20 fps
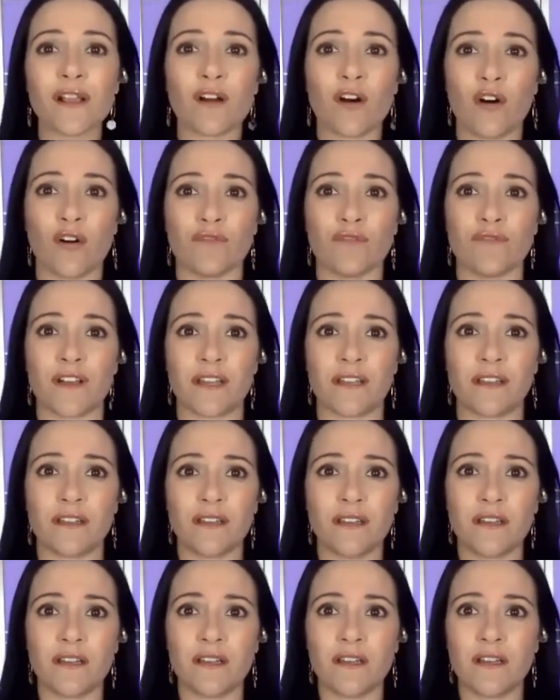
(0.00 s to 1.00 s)
COVID.
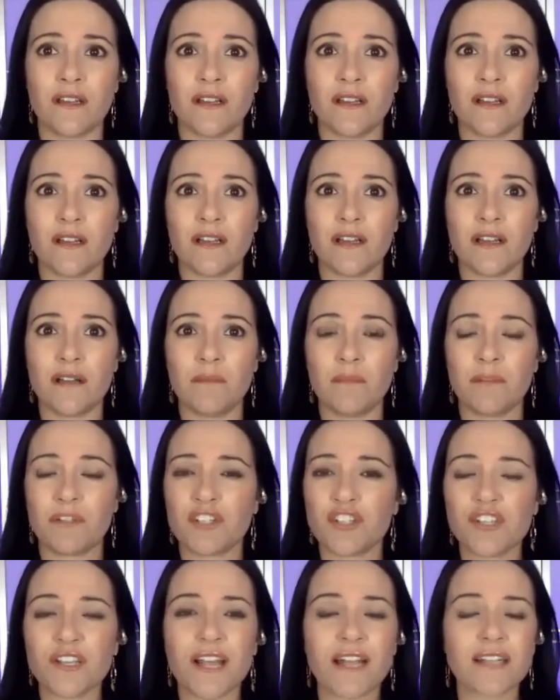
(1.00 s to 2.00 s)
But
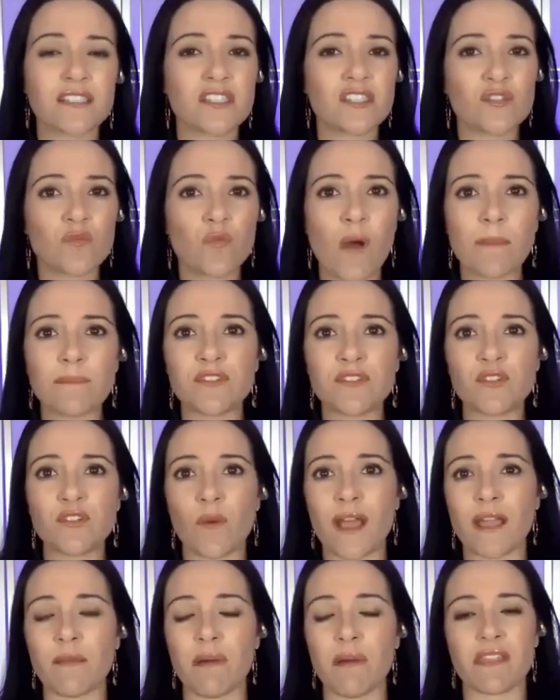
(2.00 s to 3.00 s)
she got swept
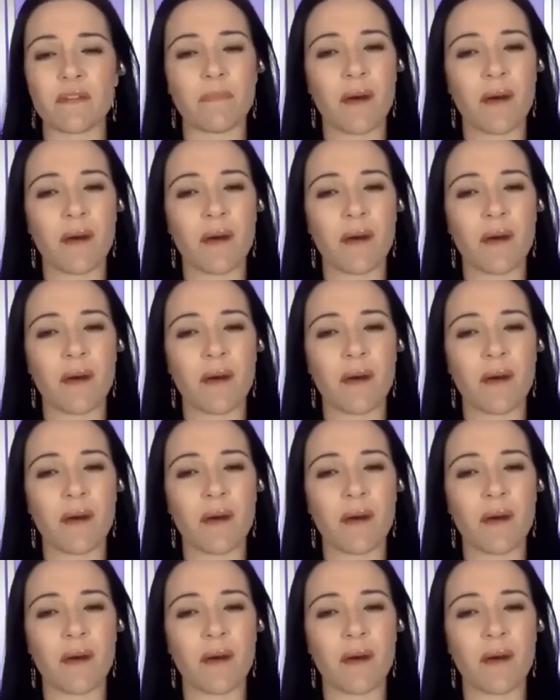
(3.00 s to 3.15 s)
away by the